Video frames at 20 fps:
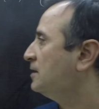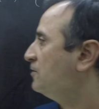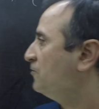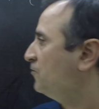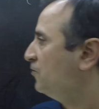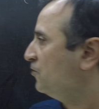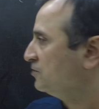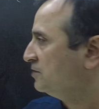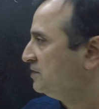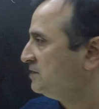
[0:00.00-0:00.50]

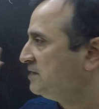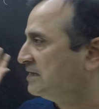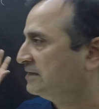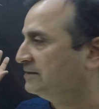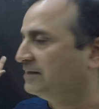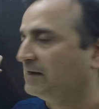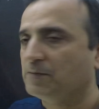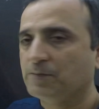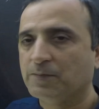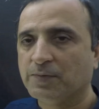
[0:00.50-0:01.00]
for this
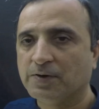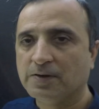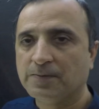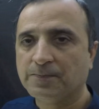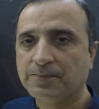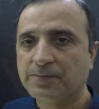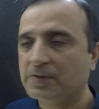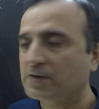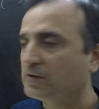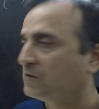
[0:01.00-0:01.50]
example,
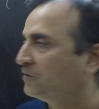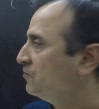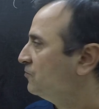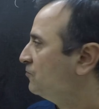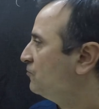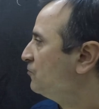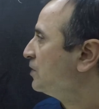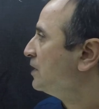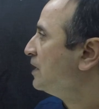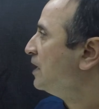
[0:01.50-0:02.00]

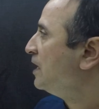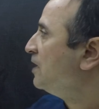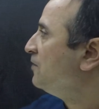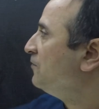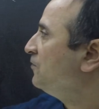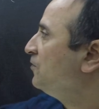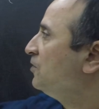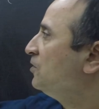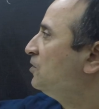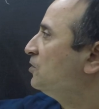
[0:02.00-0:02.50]
we
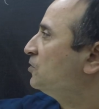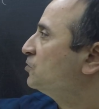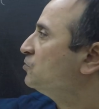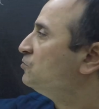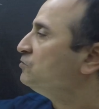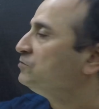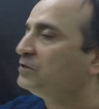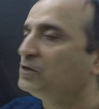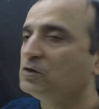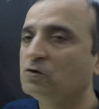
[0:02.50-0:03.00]
have
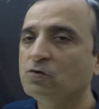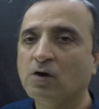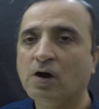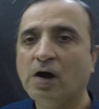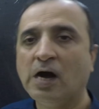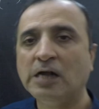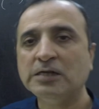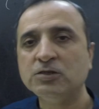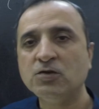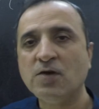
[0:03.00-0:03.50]
Q0
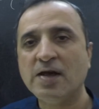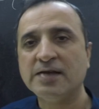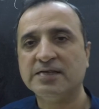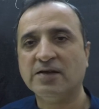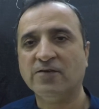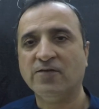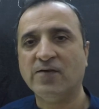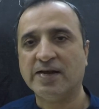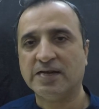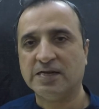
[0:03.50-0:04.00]
also has a
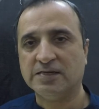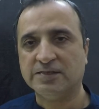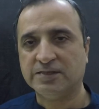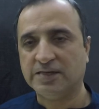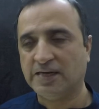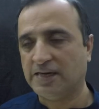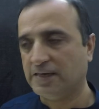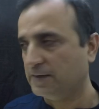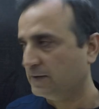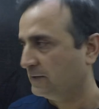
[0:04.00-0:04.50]
final
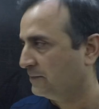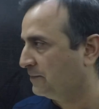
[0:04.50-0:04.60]
state.